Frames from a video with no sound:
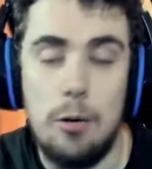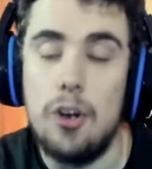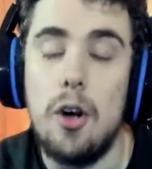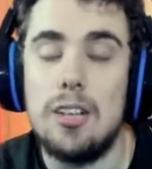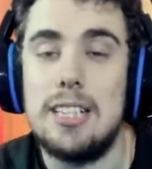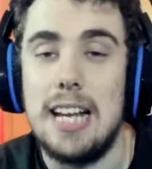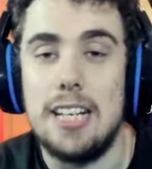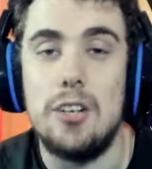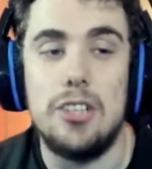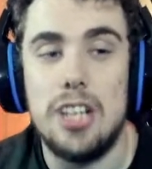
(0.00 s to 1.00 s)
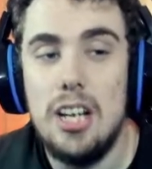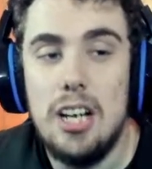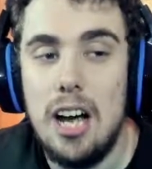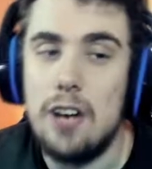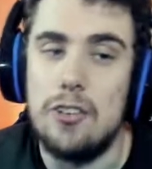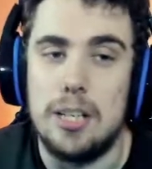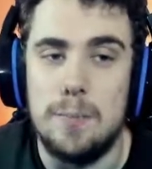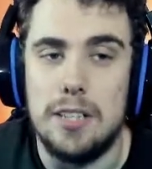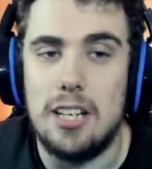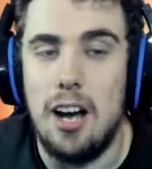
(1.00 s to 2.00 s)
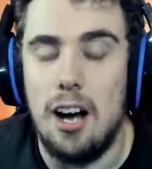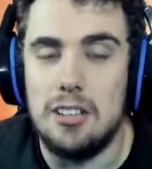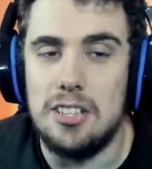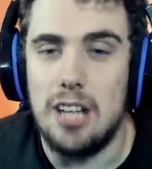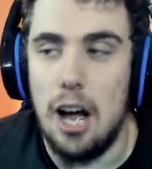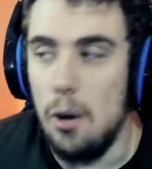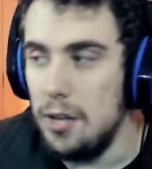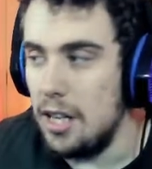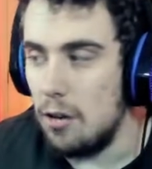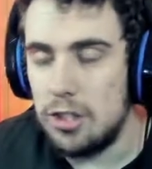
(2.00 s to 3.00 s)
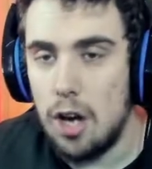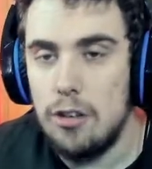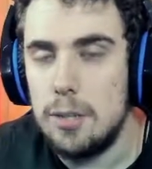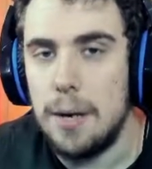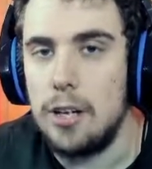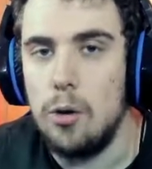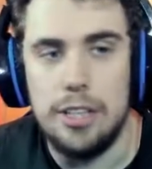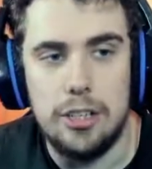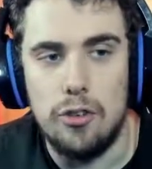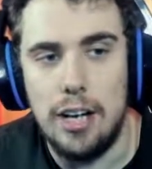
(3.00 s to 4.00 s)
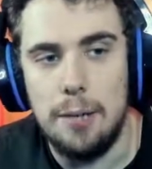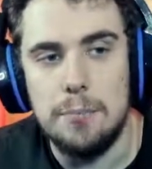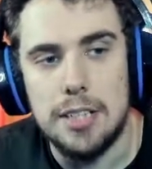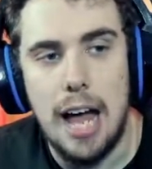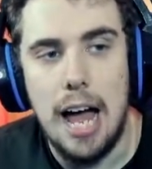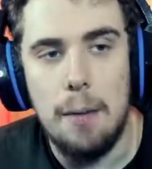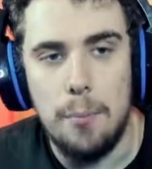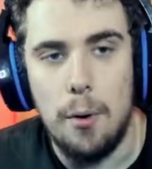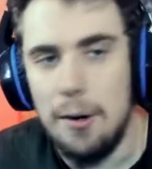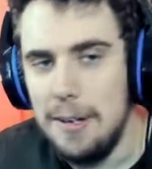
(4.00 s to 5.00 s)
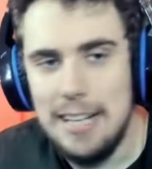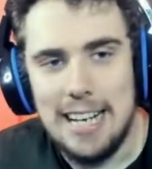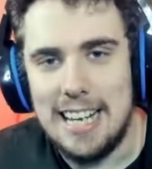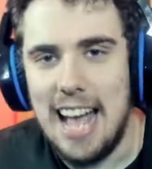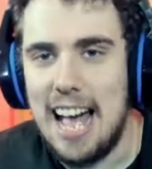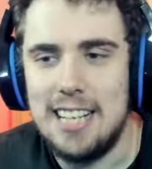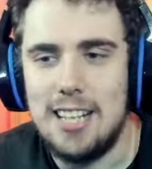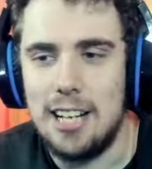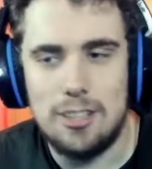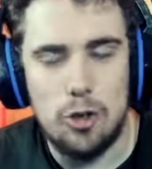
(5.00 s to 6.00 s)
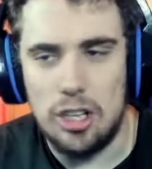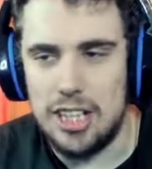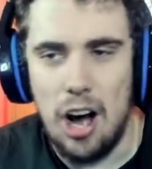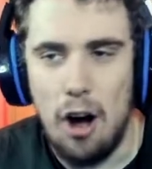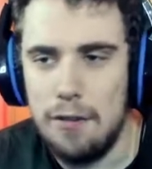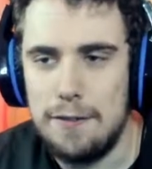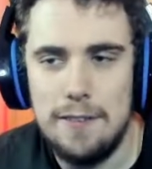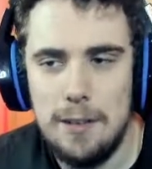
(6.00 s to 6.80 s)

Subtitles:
are not sending us a Christmas card, so, sorry to break all your dreams there, but yeah, cross it off.